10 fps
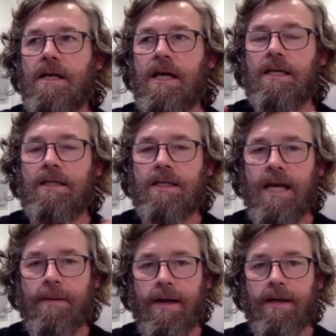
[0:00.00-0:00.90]

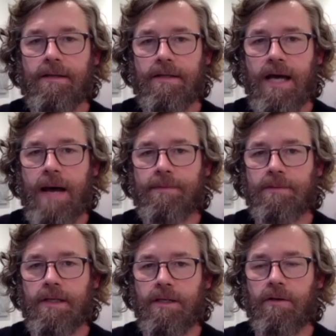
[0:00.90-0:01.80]

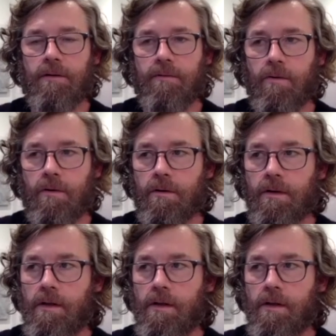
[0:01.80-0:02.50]
encapsulated or